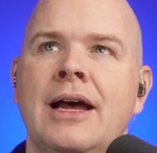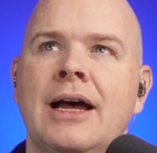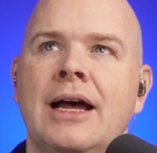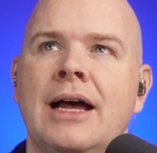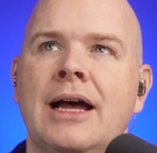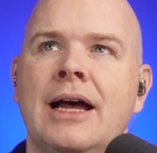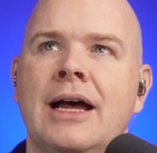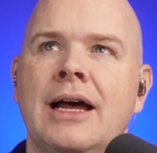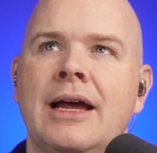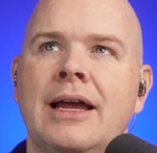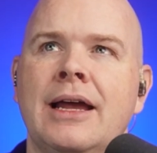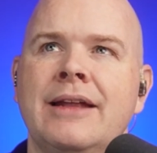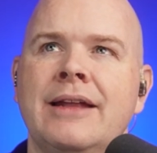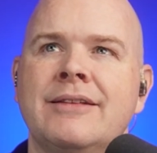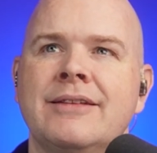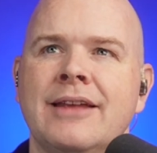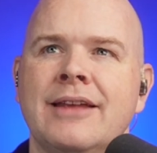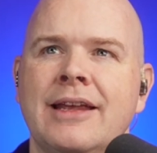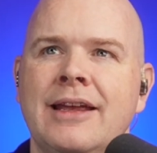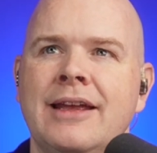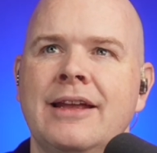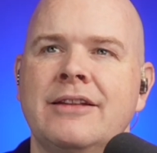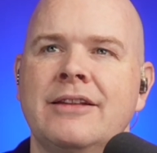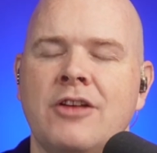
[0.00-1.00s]

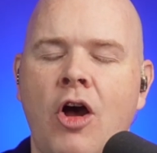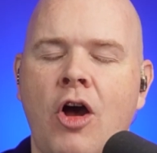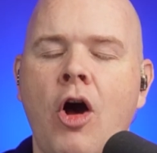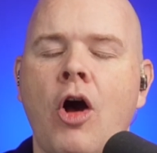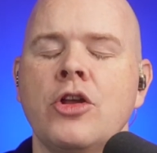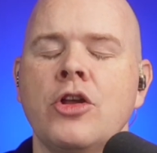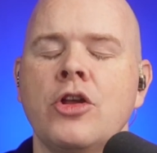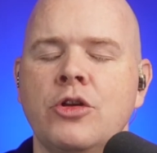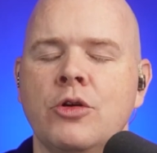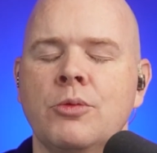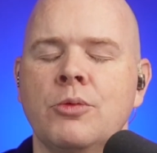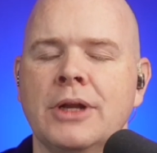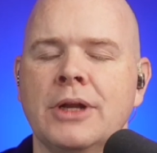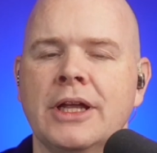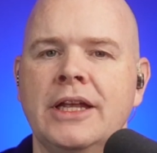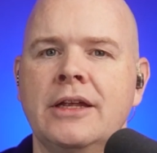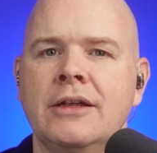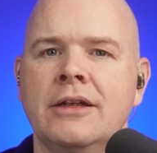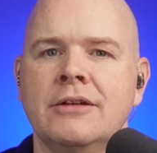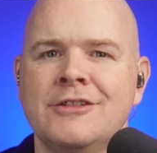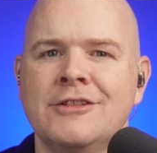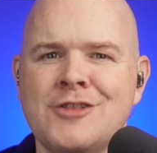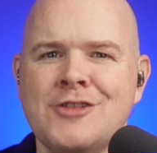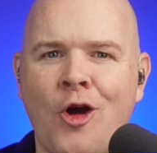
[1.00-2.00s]

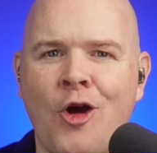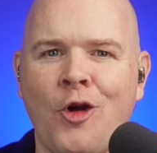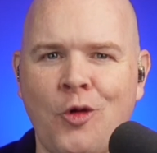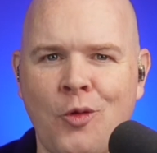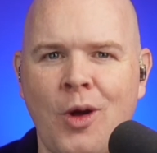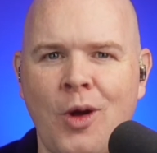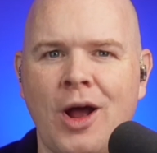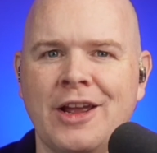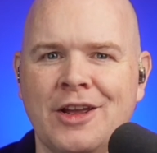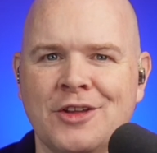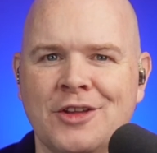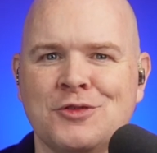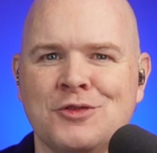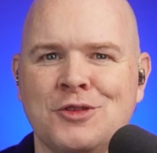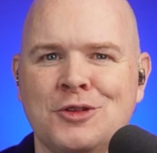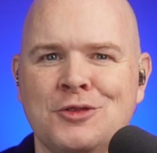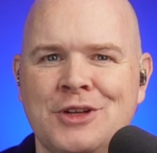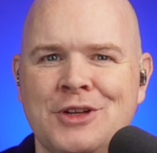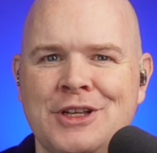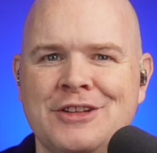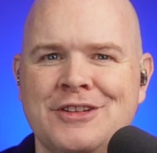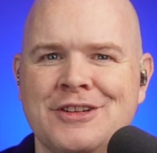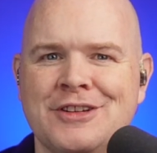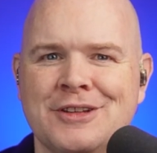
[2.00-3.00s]
arguably not quite as full
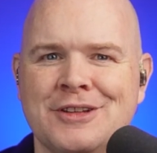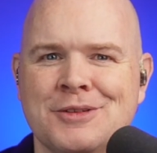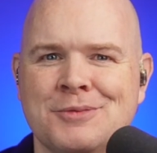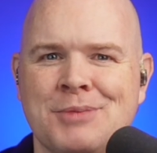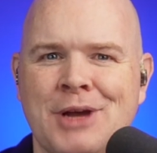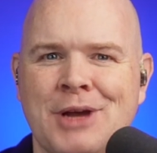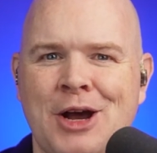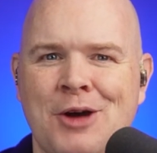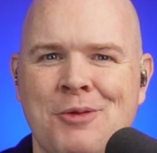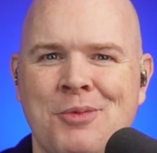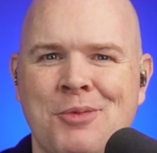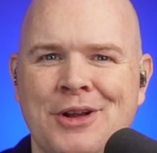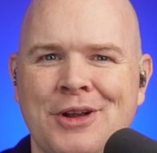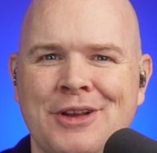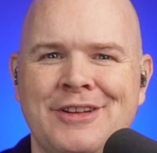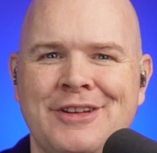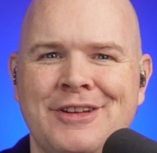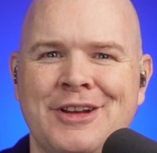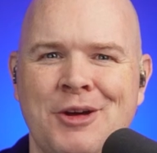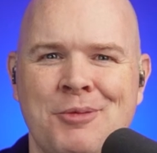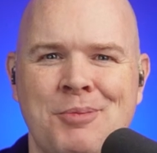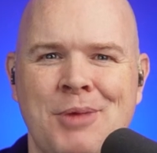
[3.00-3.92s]
featured as PowerPoint.